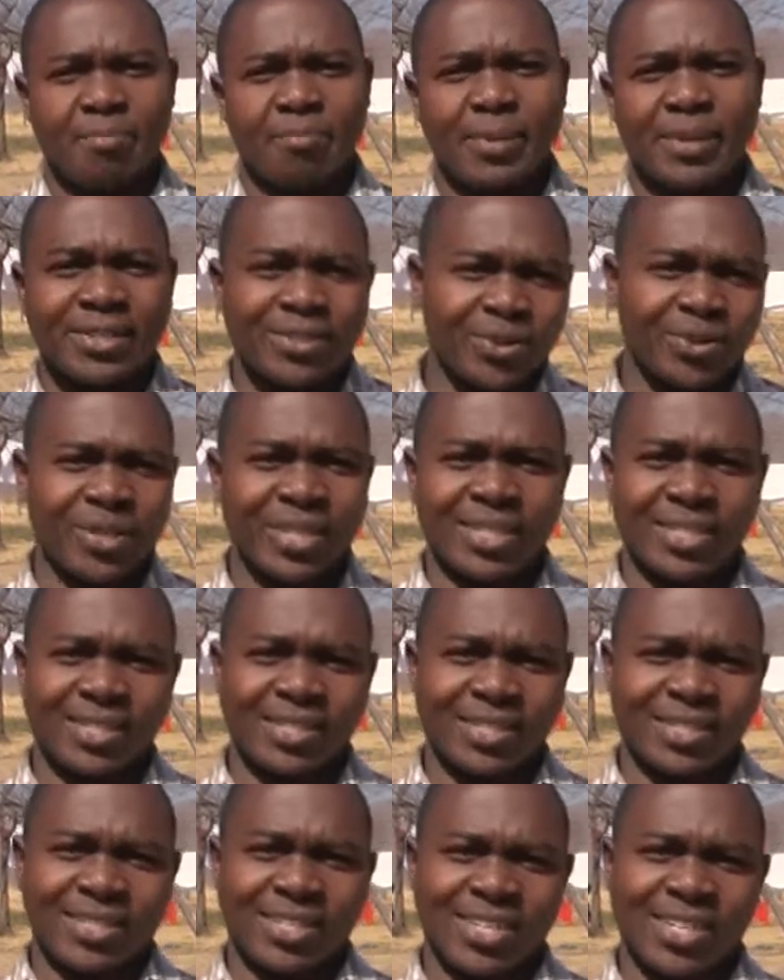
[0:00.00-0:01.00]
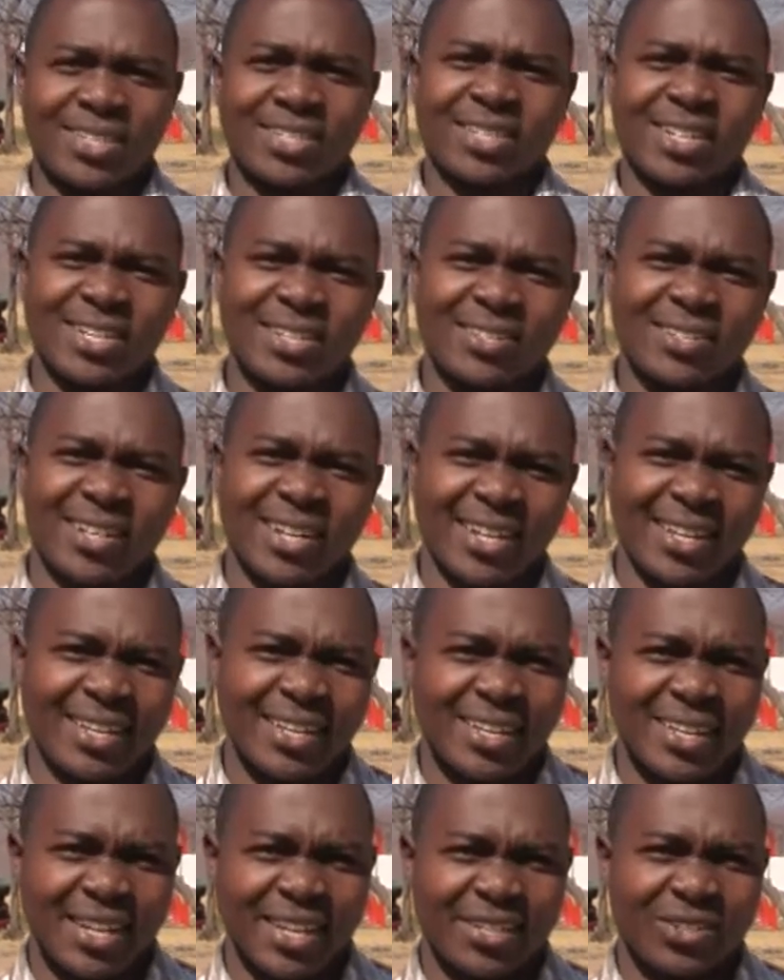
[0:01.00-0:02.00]
based on chest x-ray
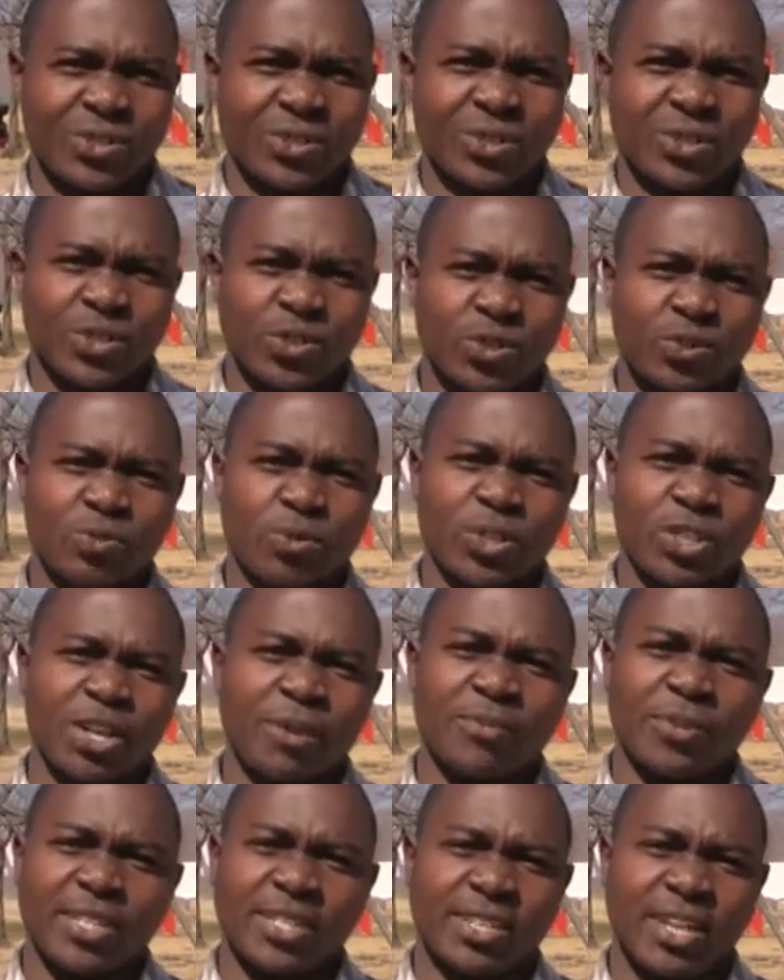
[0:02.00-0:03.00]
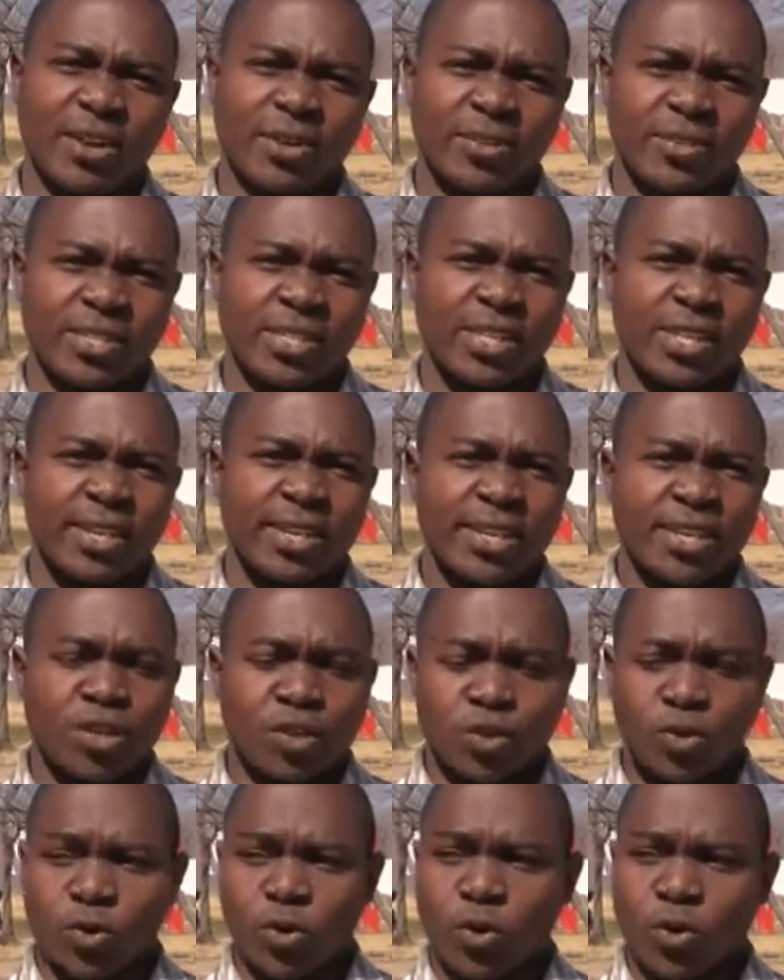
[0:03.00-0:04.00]
and on sputum results.
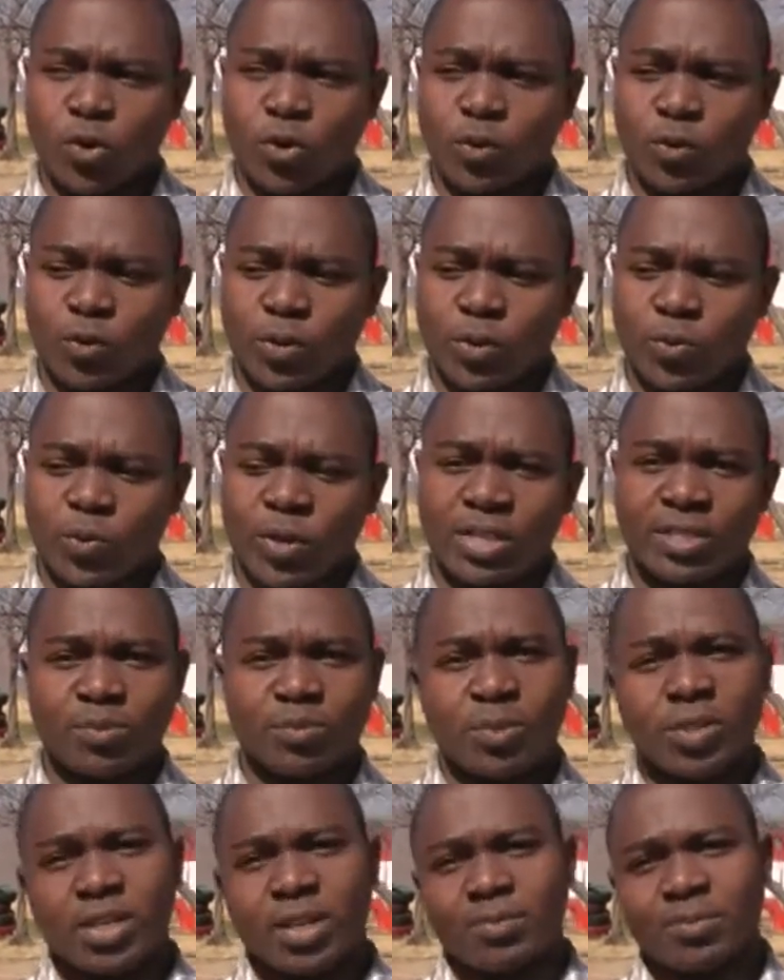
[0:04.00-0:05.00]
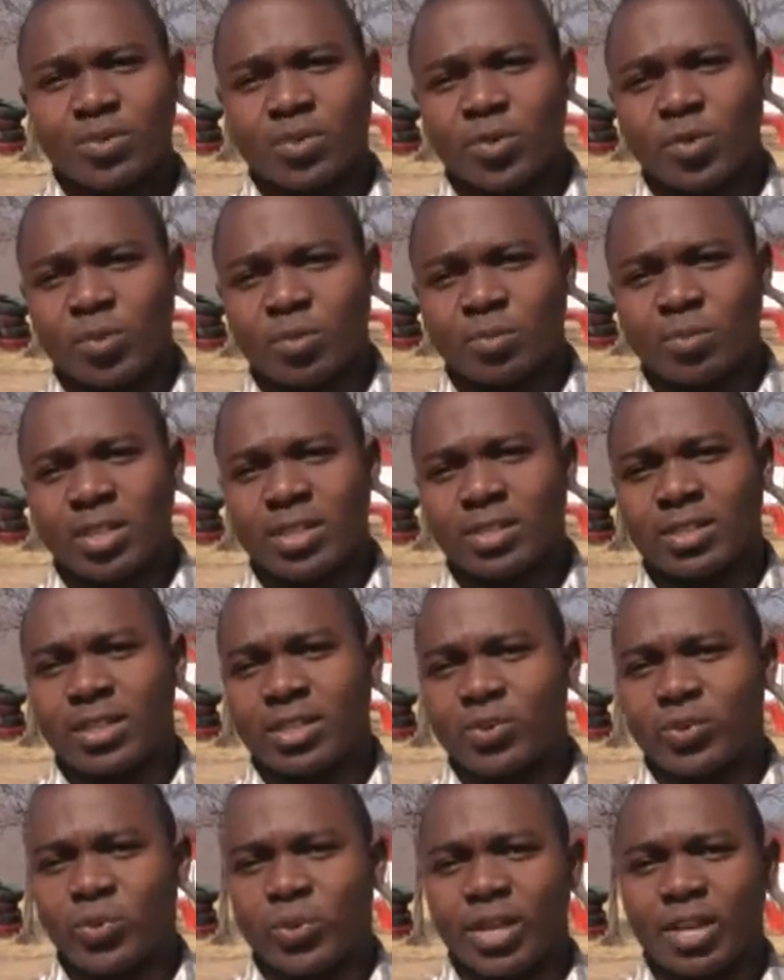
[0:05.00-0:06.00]
So when sputums go to
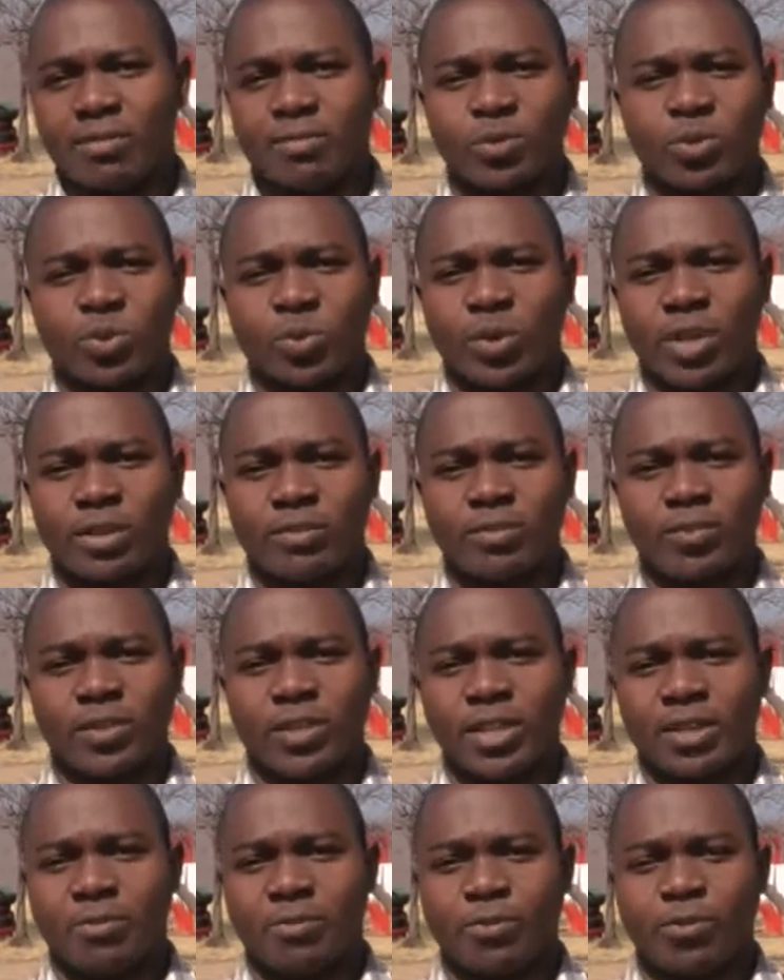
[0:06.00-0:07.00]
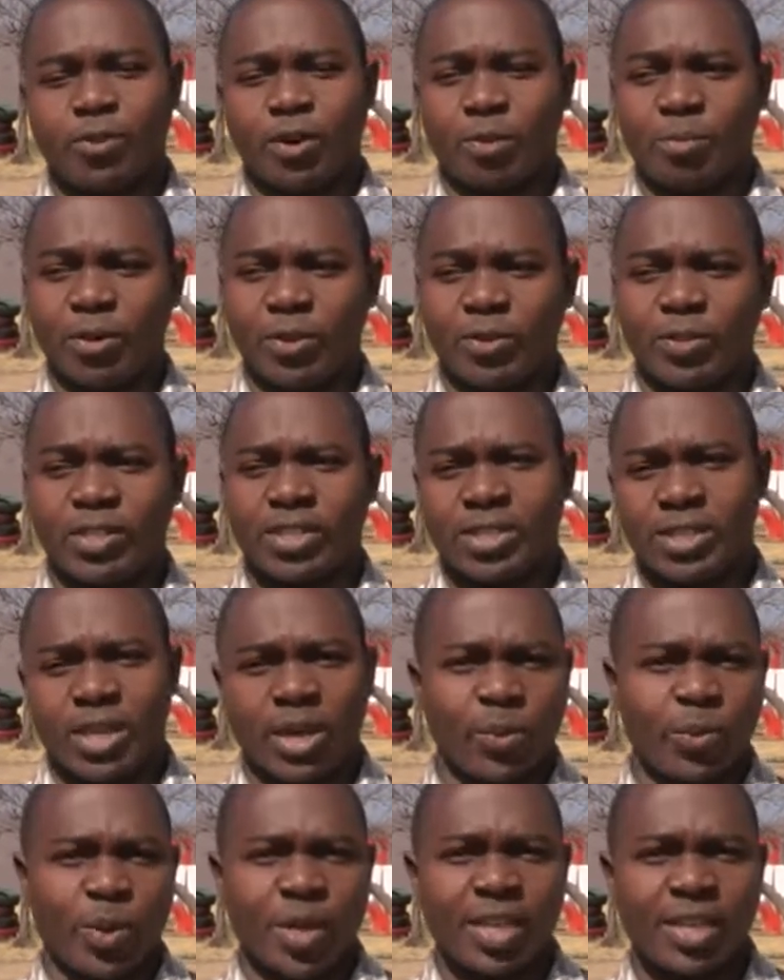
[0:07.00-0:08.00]
Maseru, we have to wait for them for about
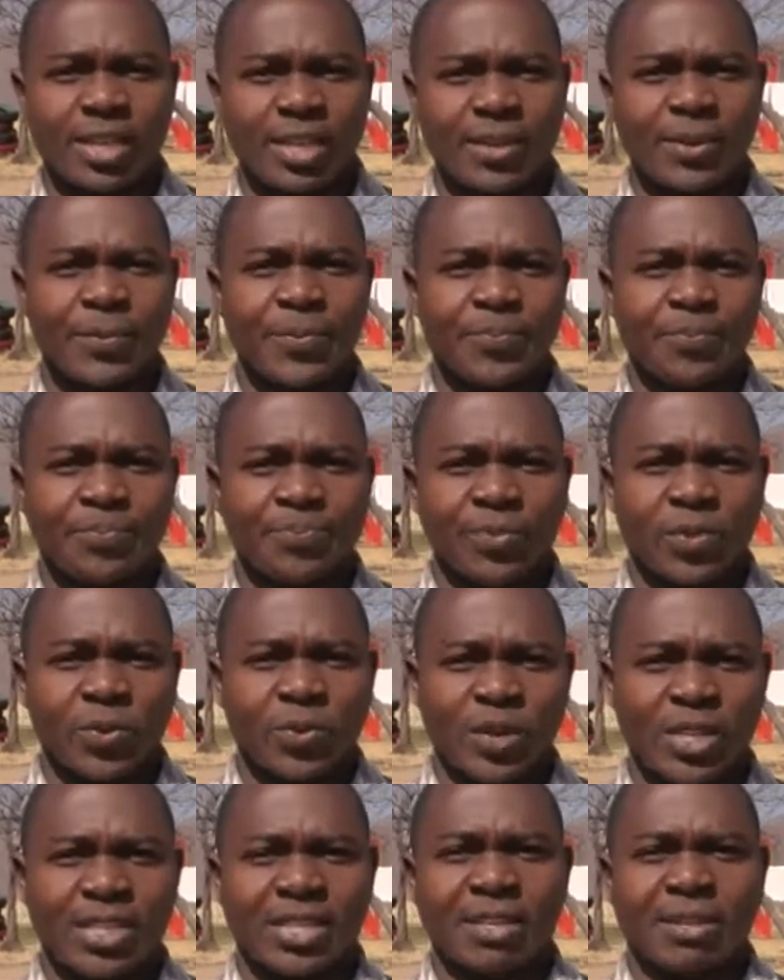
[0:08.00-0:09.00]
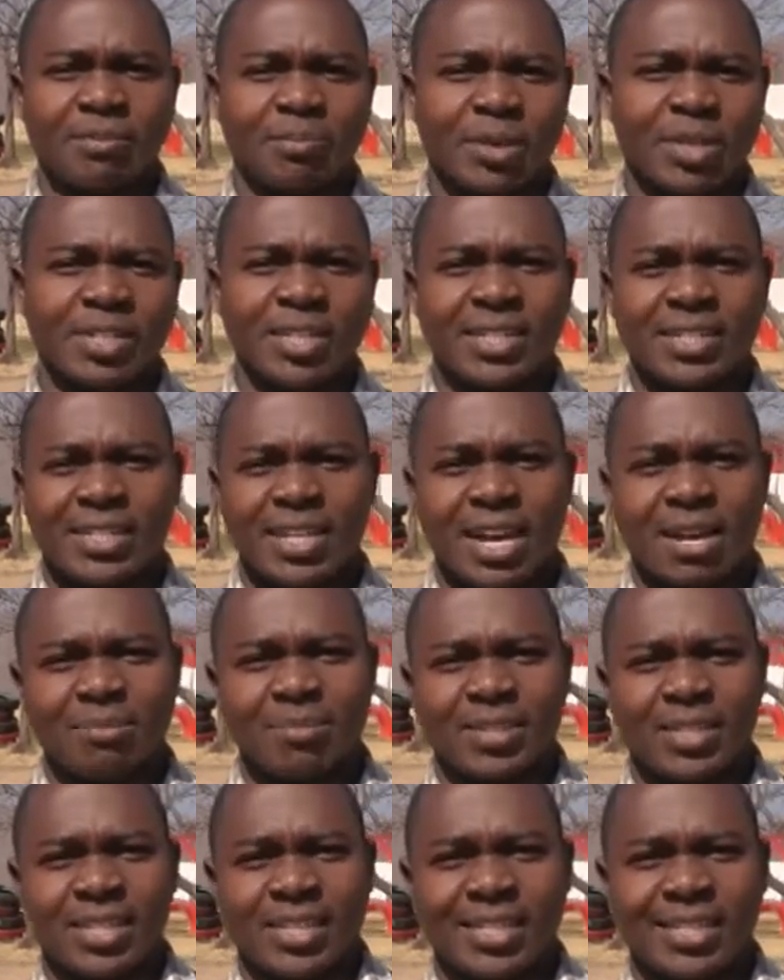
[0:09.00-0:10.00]
a week when the patient
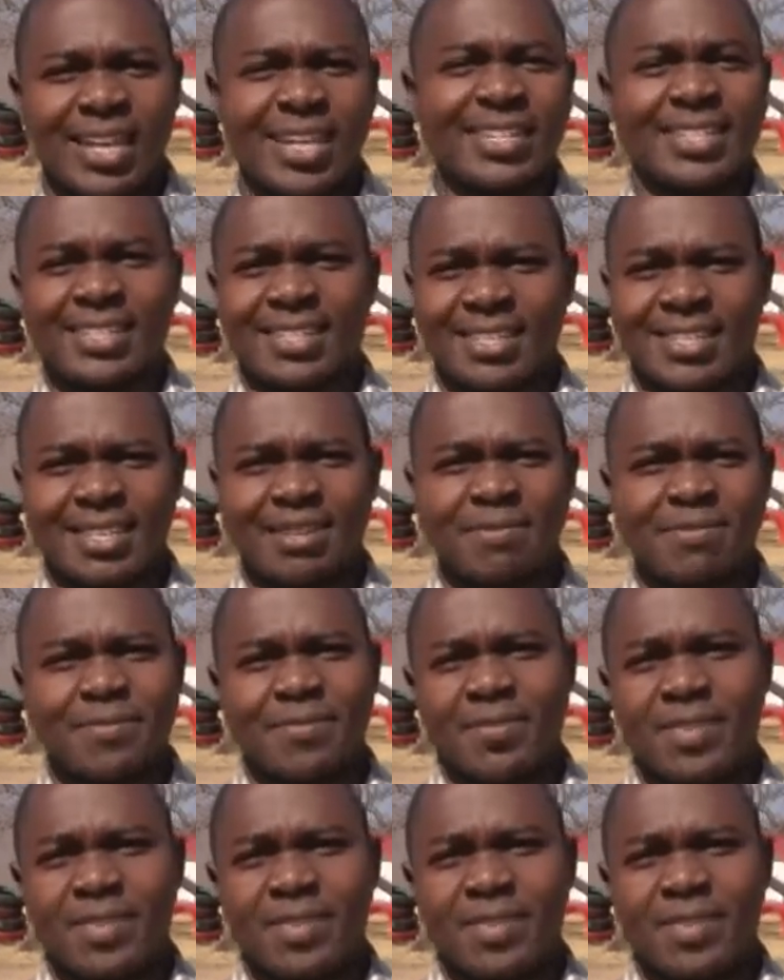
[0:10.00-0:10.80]
comes in. That is if